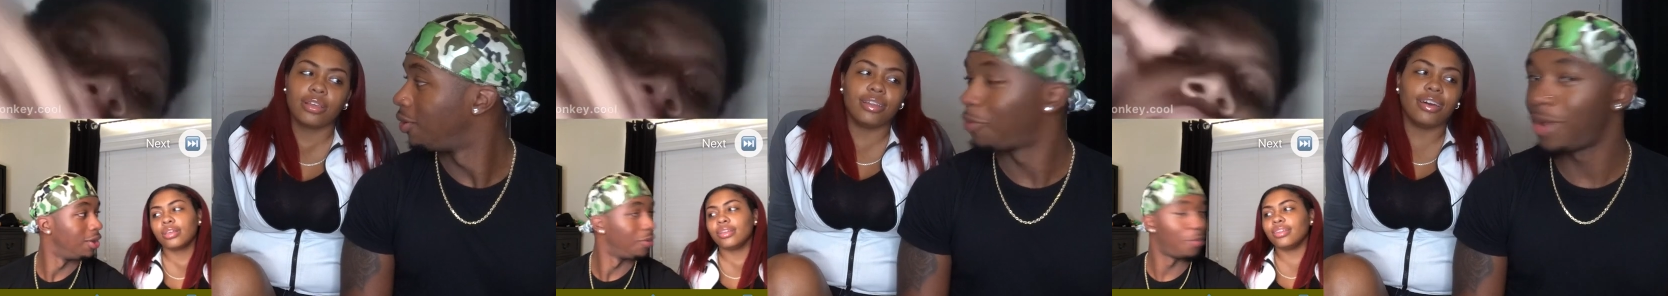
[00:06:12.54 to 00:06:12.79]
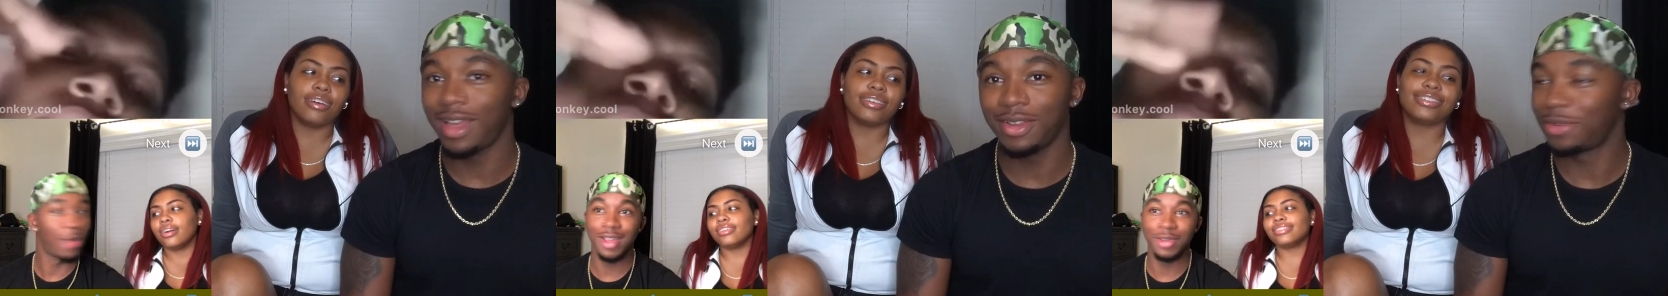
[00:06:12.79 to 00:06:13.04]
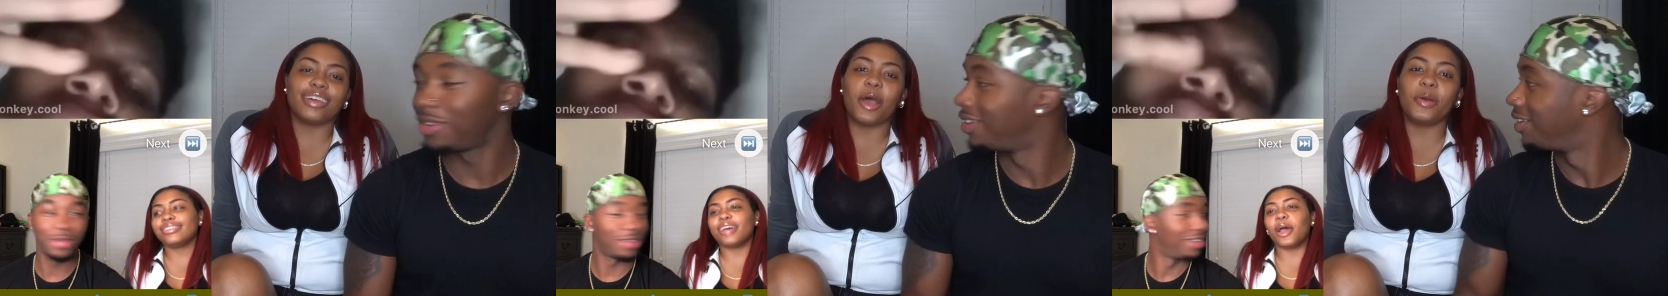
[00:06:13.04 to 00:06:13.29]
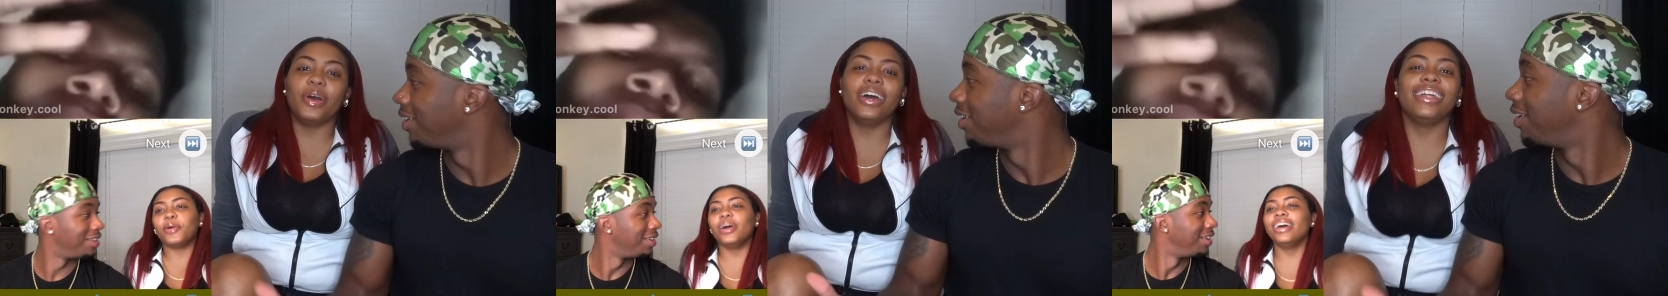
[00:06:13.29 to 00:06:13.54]
Speaker 1: Don't
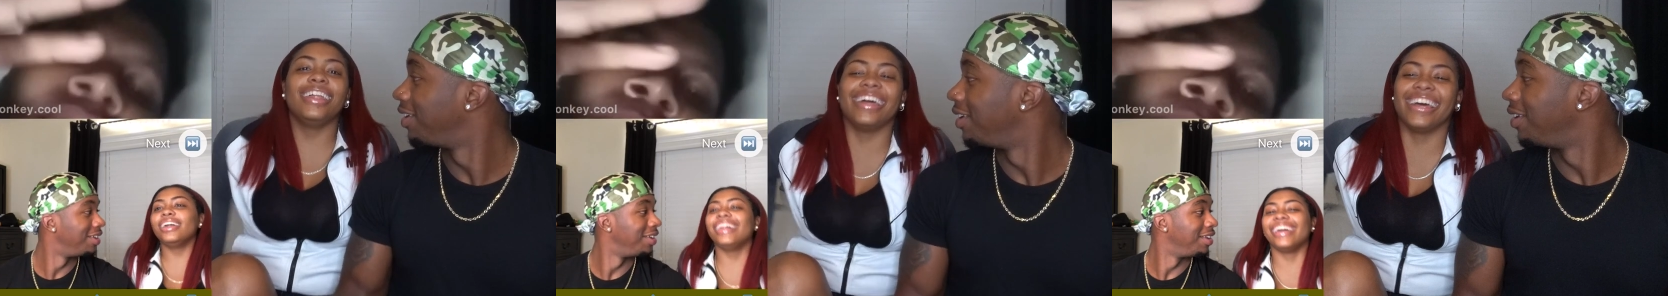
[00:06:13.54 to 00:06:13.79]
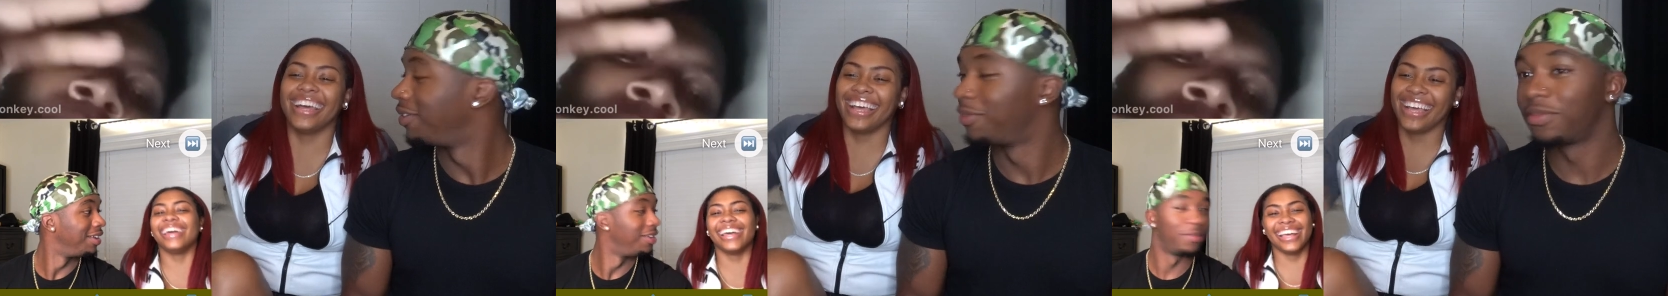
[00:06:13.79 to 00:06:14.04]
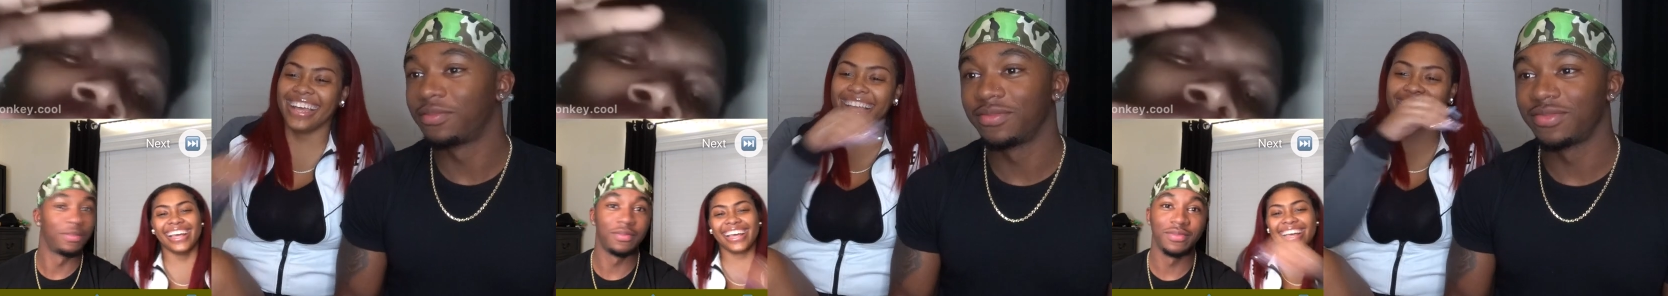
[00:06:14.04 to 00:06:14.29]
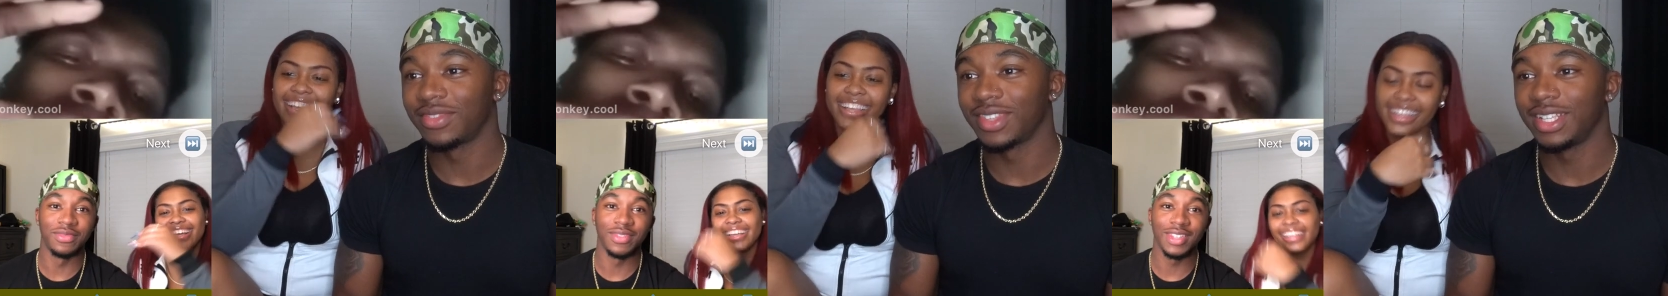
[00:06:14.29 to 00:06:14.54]
start with
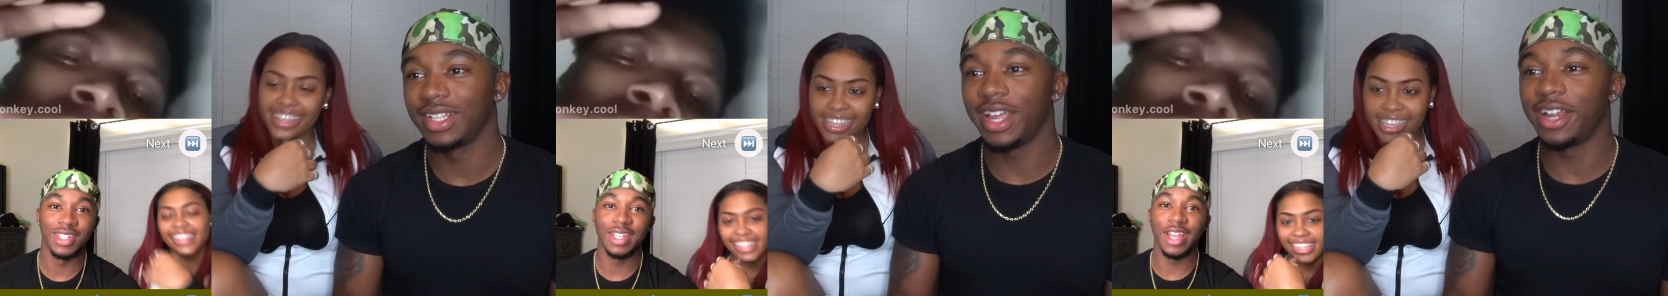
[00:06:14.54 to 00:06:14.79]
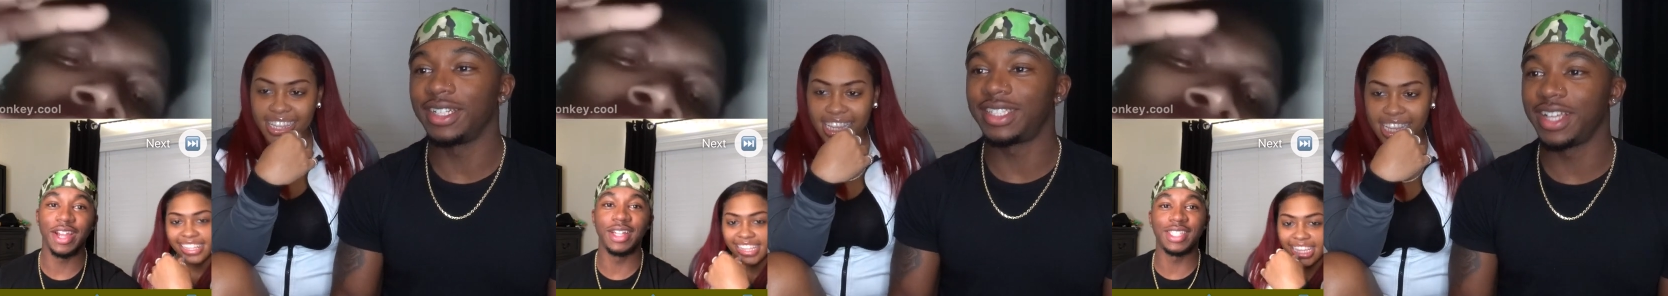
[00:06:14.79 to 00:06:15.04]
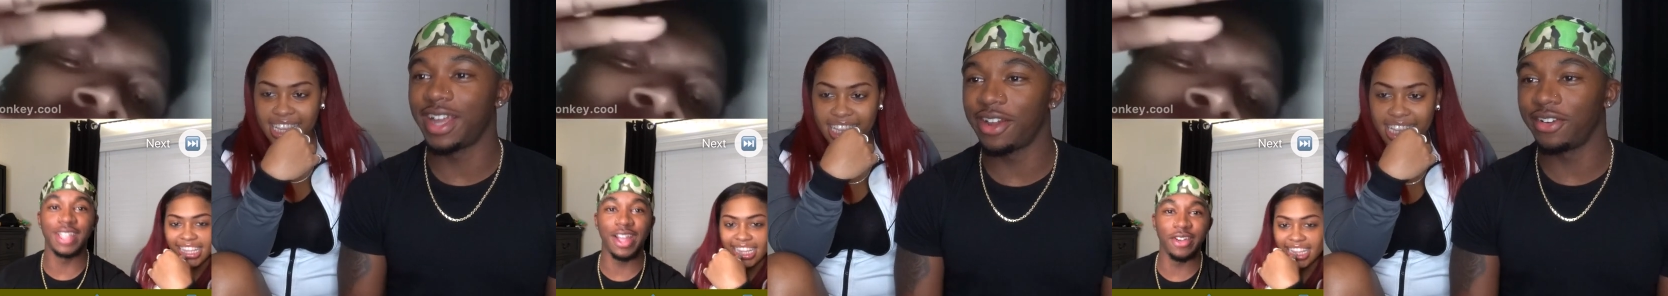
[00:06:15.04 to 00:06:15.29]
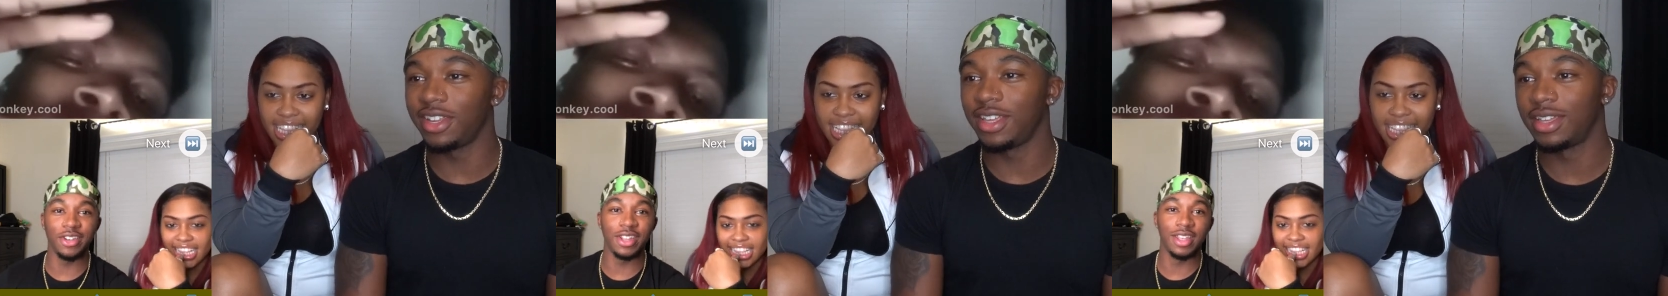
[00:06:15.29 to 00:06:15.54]
everything,
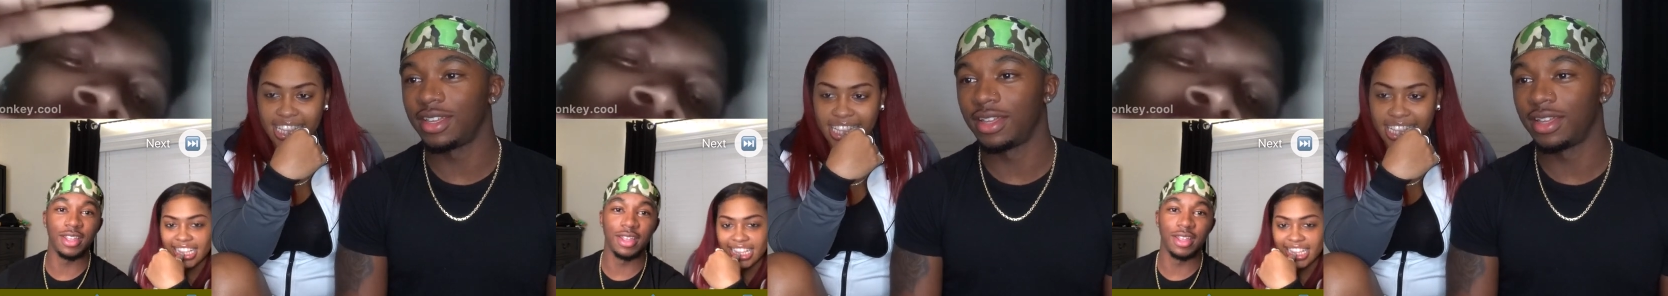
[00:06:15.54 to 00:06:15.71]
Irie.